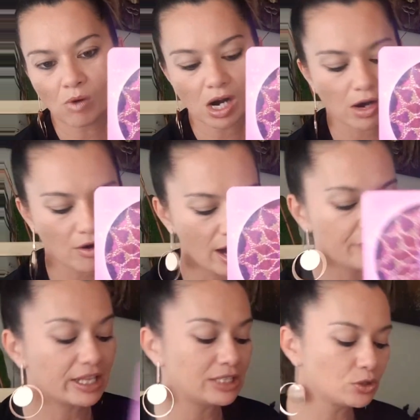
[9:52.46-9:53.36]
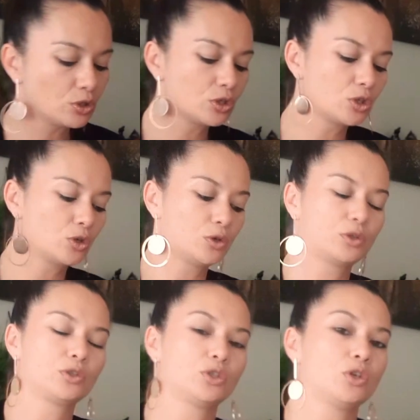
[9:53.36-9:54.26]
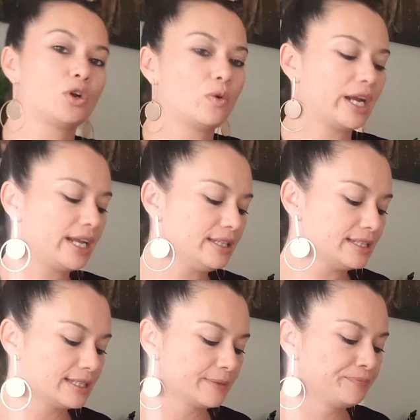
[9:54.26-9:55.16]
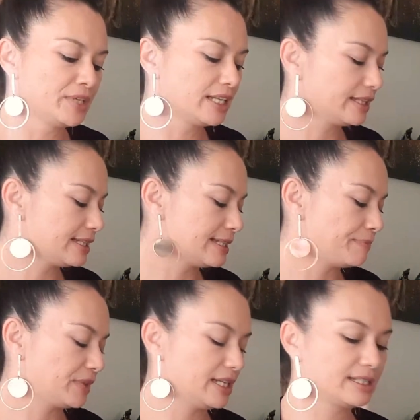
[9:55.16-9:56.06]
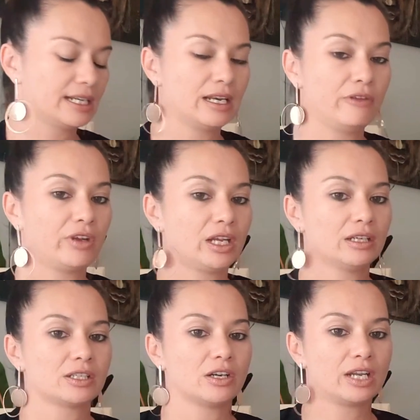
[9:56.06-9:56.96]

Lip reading: All right, these two queens, there's something significant,